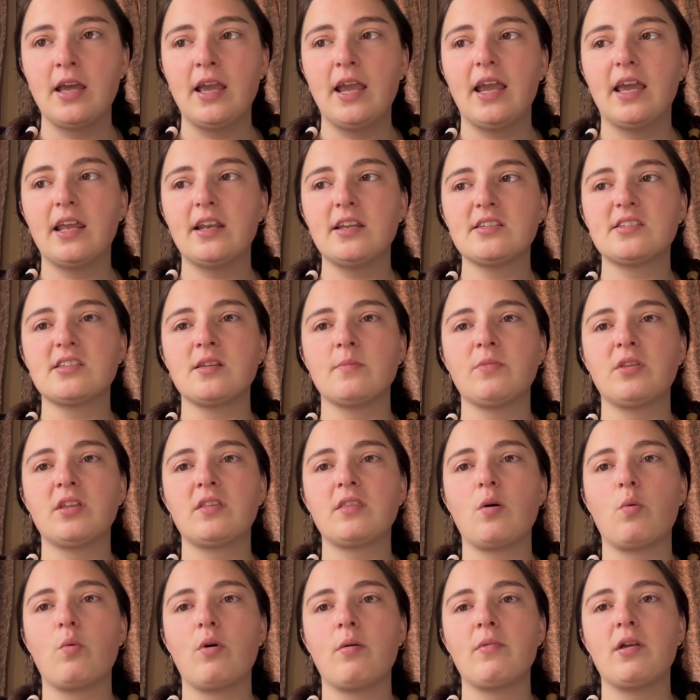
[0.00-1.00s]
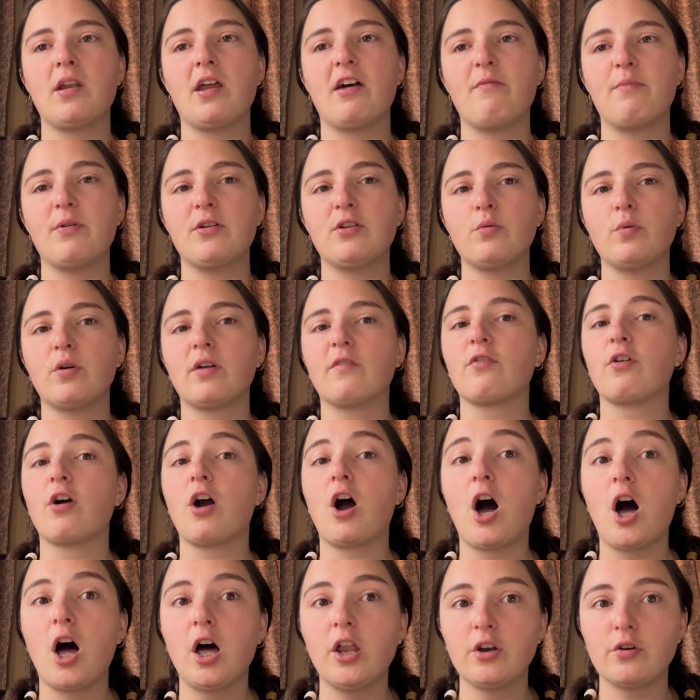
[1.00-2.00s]
It is something that women have been doing for
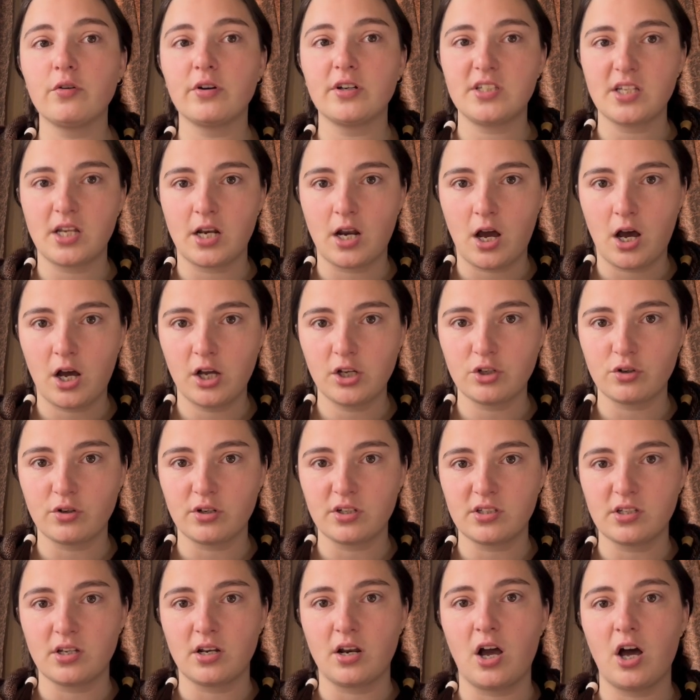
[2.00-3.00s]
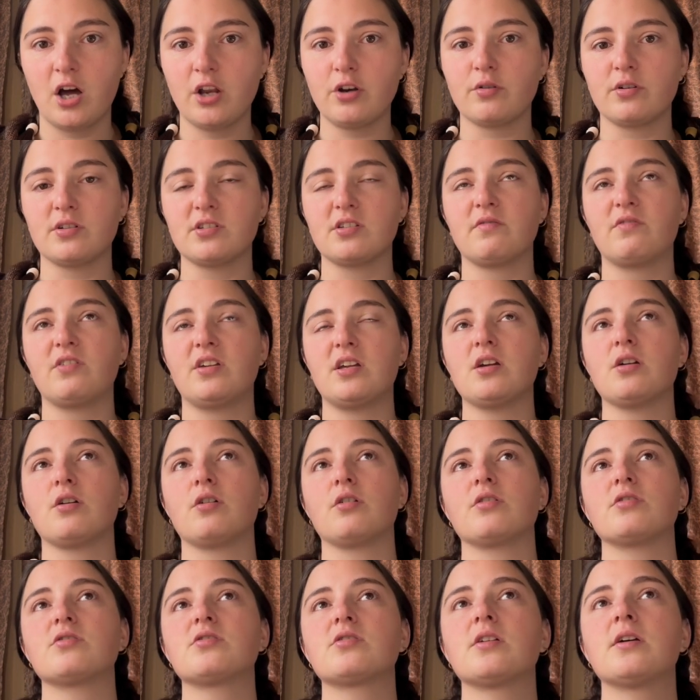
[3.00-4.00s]
hundreds and hundreds and hundreds of
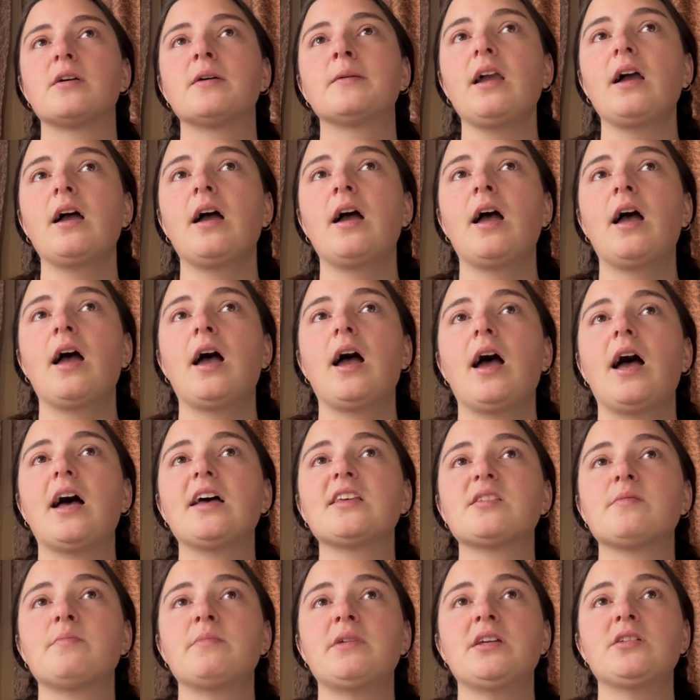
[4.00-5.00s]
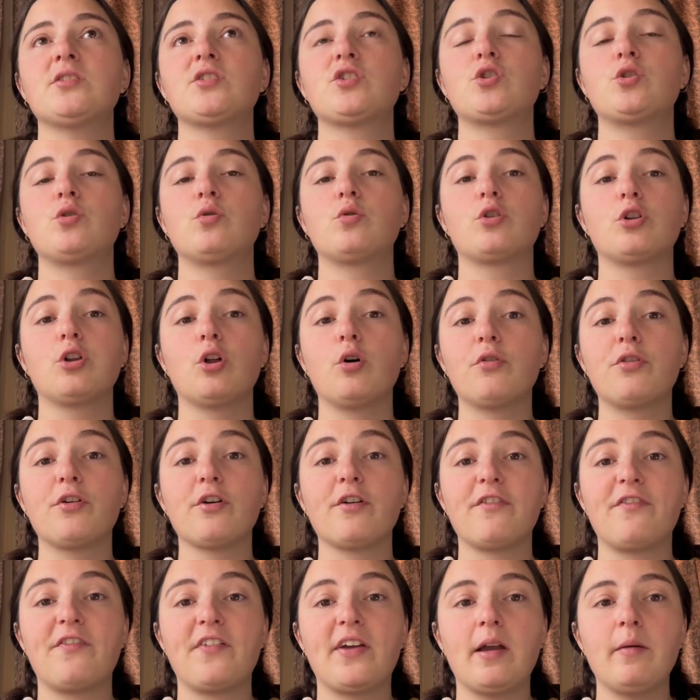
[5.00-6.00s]
years as a means to clothe
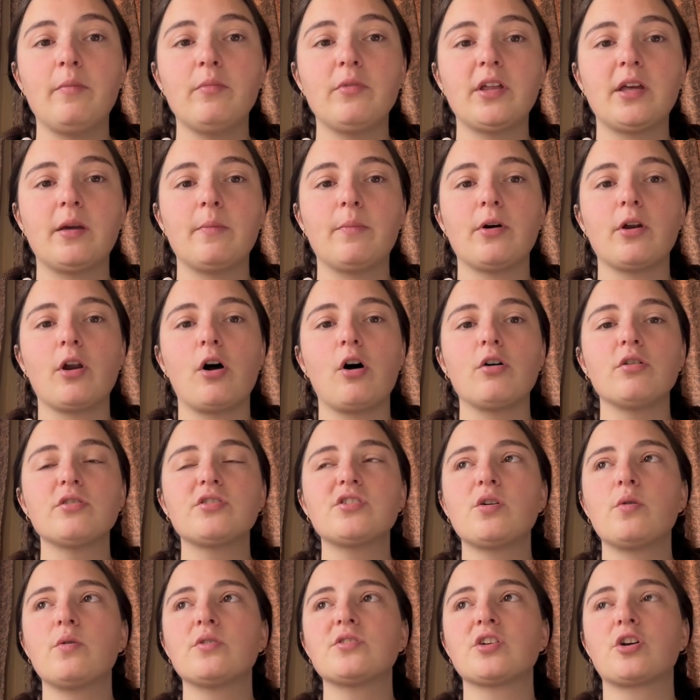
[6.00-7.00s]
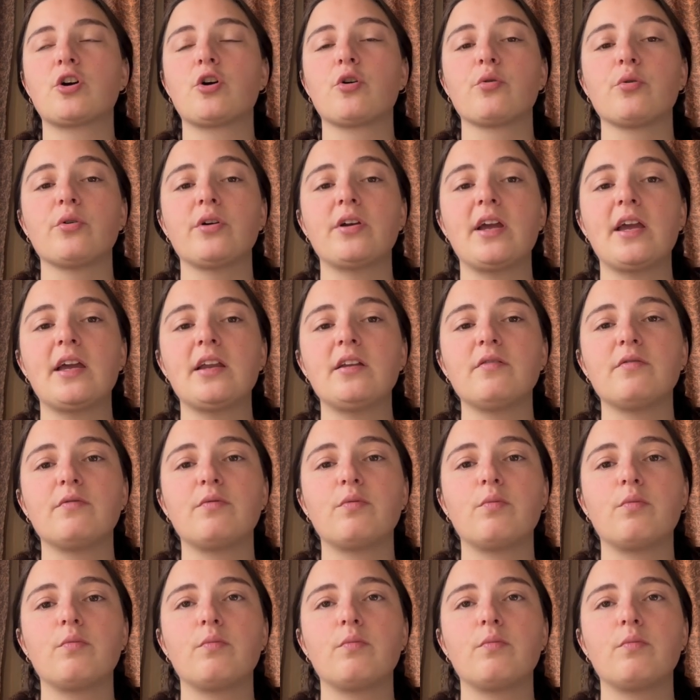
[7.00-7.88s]
their family, but also as a creative